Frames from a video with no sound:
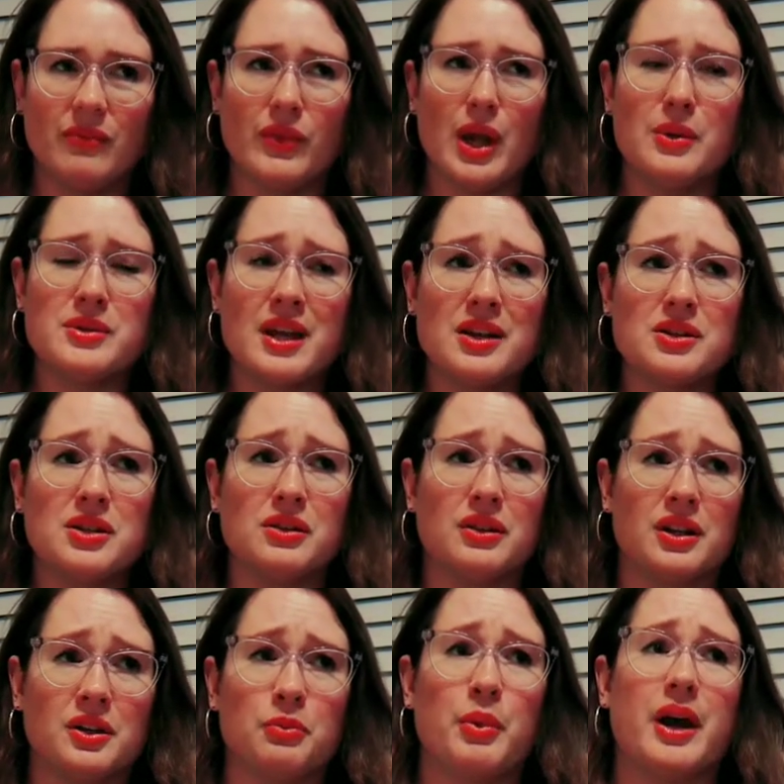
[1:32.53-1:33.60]
I was actually
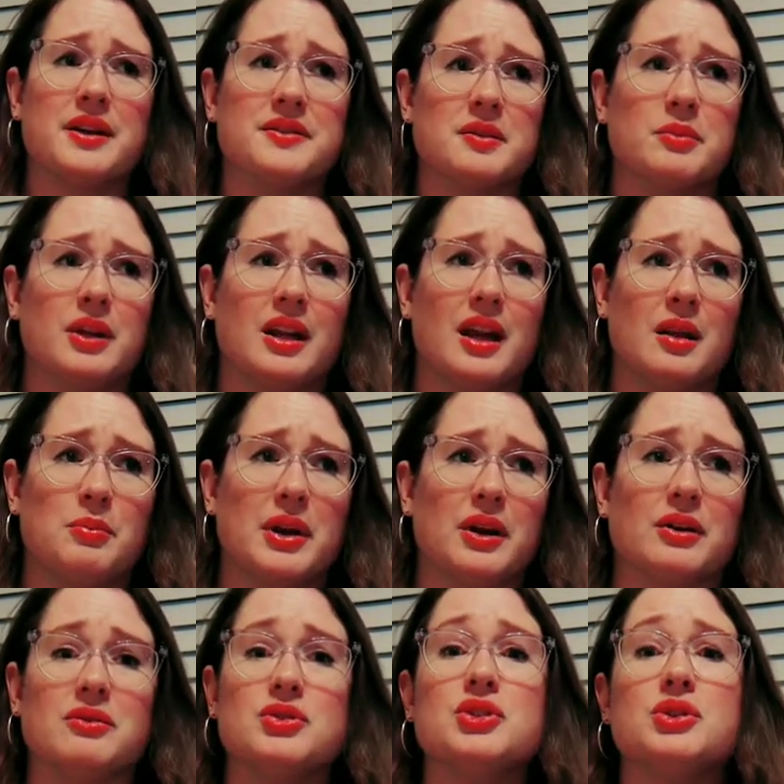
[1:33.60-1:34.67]
looking to buy somebody a pair
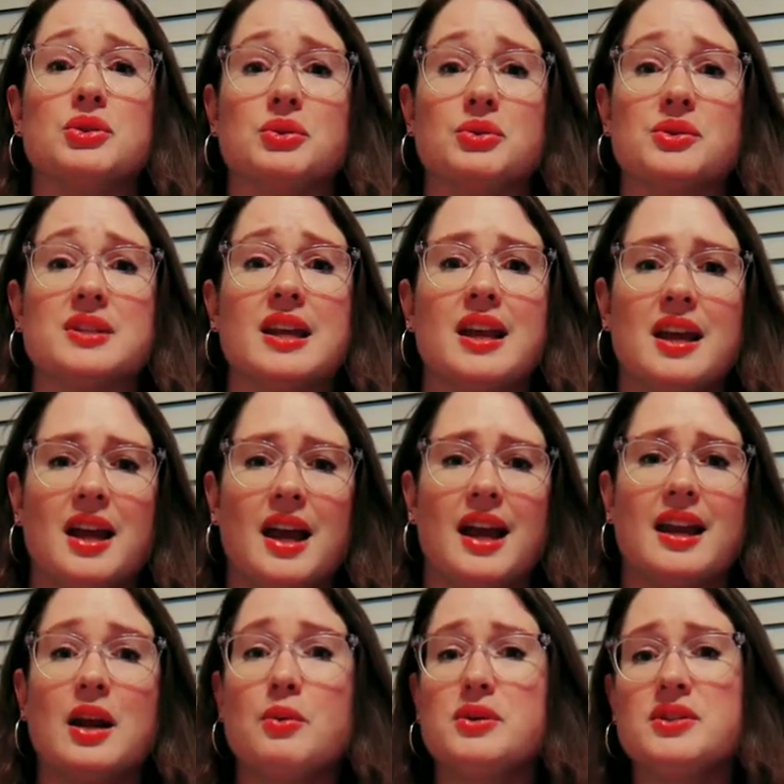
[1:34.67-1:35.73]
of shoes and
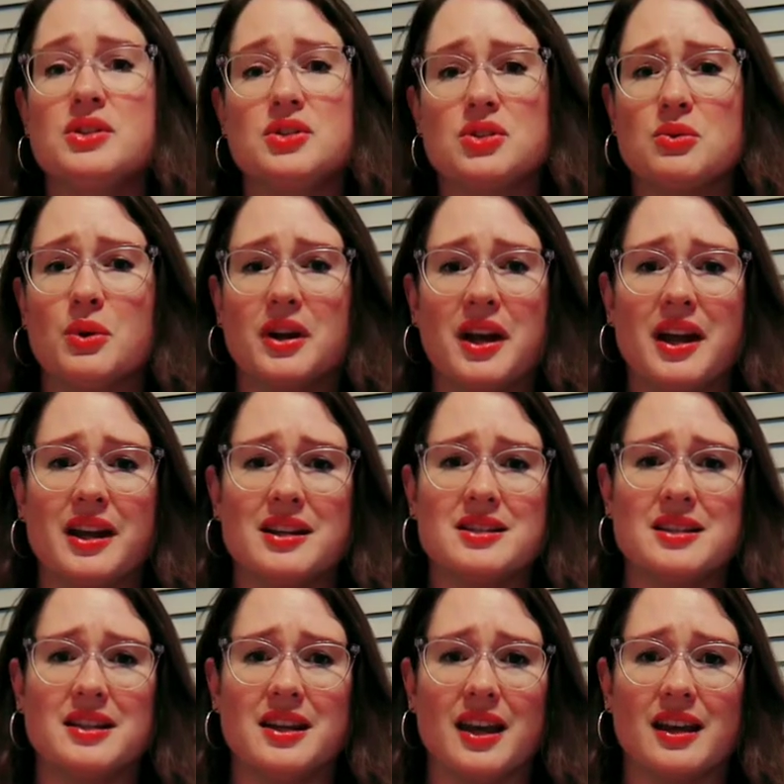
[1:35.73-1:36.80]
I wasn't sure what kind to
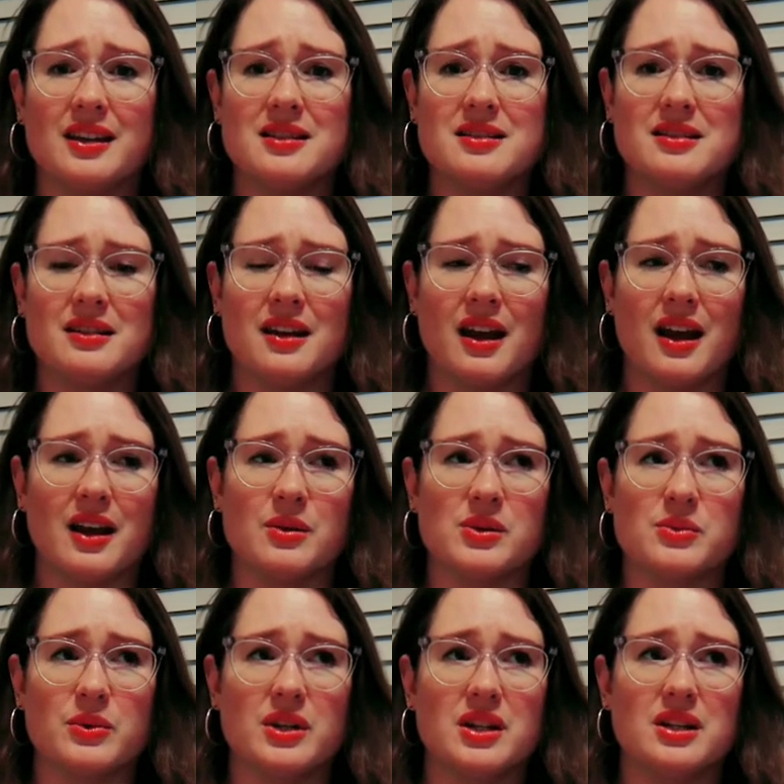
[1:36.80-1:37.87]
get. I was
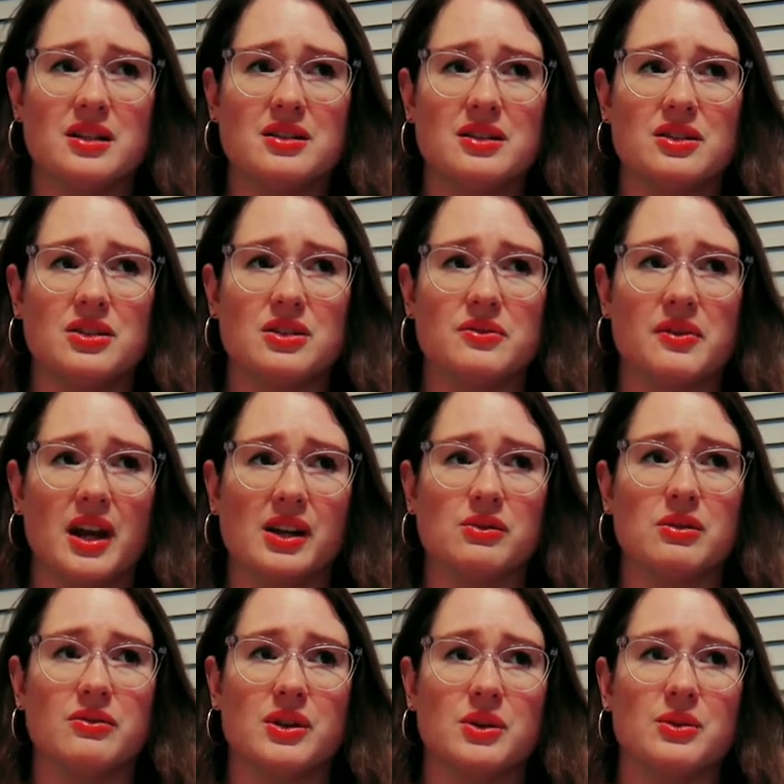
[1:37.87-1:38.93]
wanting to just find
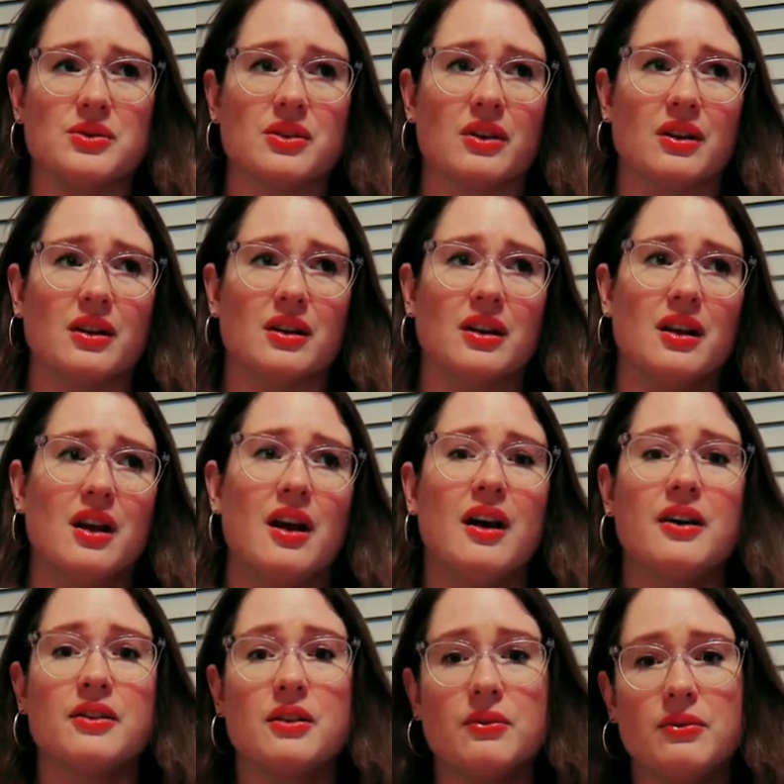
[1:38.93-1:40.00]
reviews on
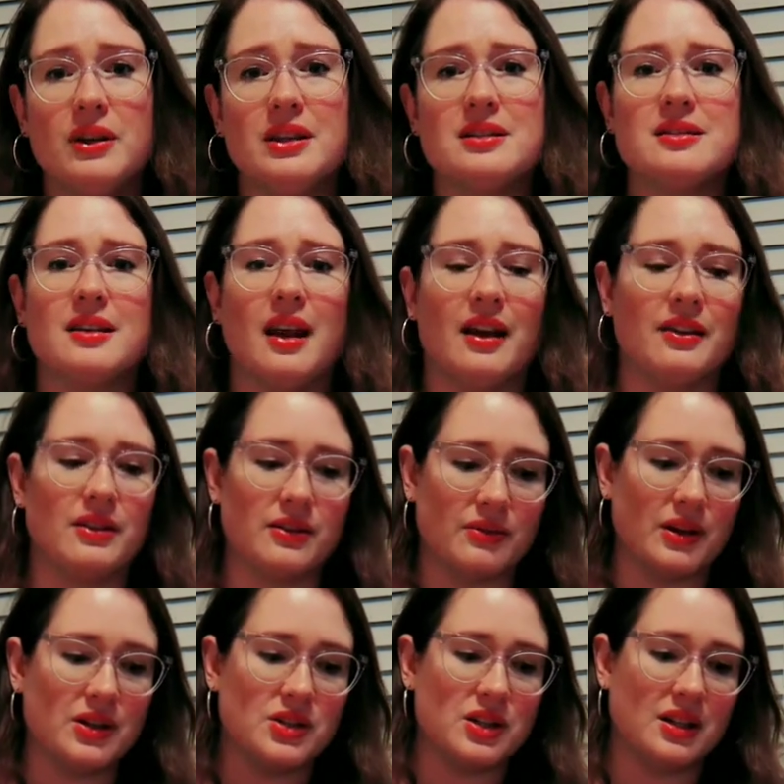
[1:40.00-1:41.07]
the fit and the
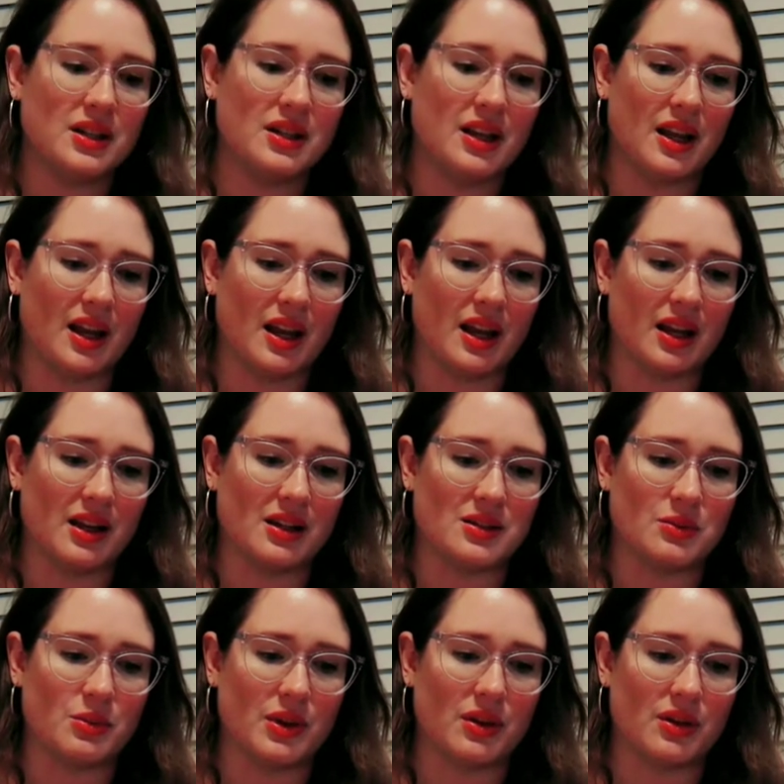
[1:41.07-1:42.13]
function and
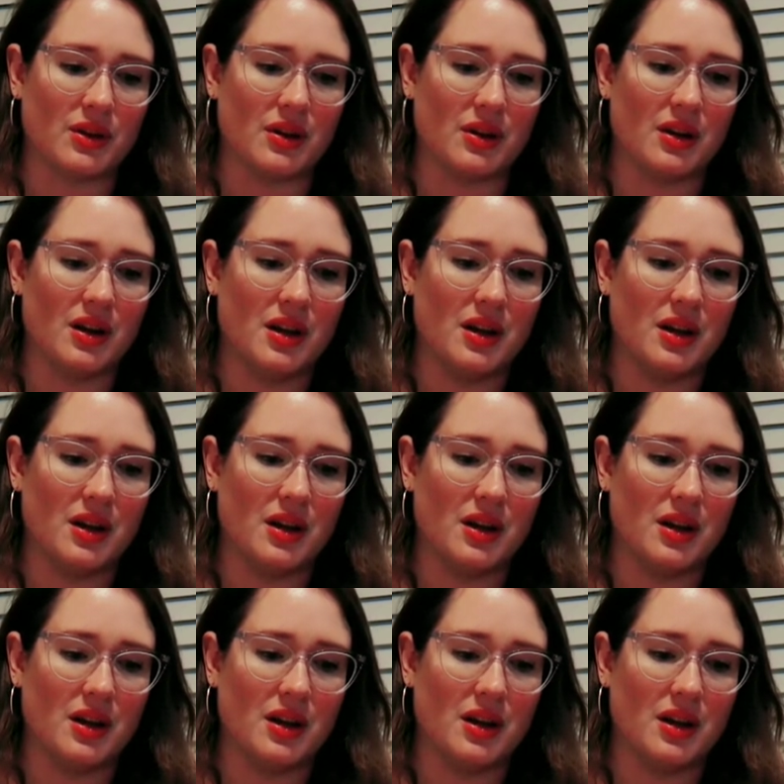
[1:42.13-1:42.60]
whether